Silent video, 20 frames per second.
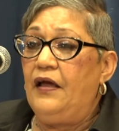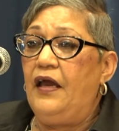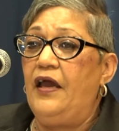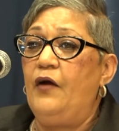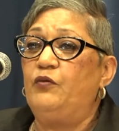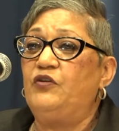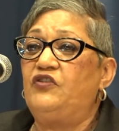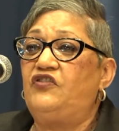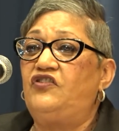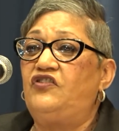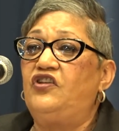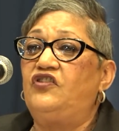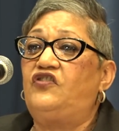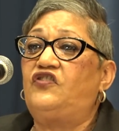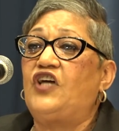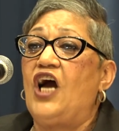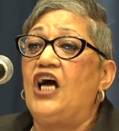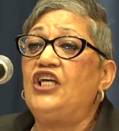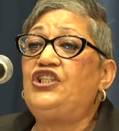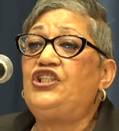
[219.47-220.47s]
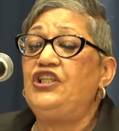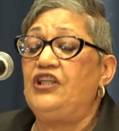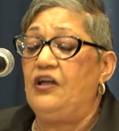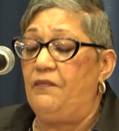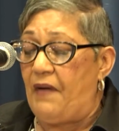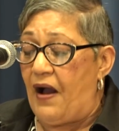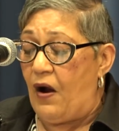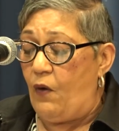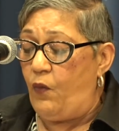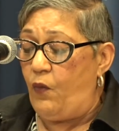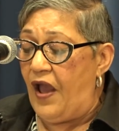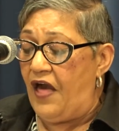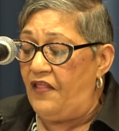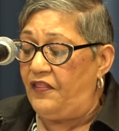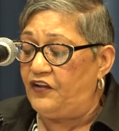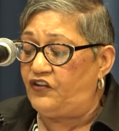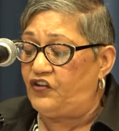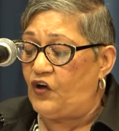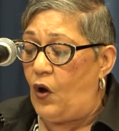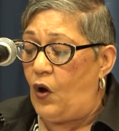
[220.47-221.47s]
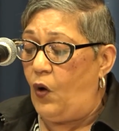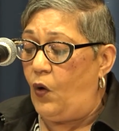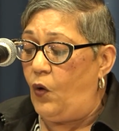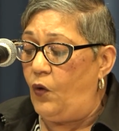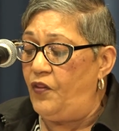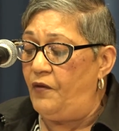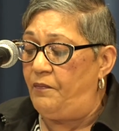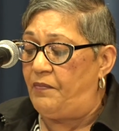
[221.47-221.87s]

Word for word: it was a discussion about whether to hold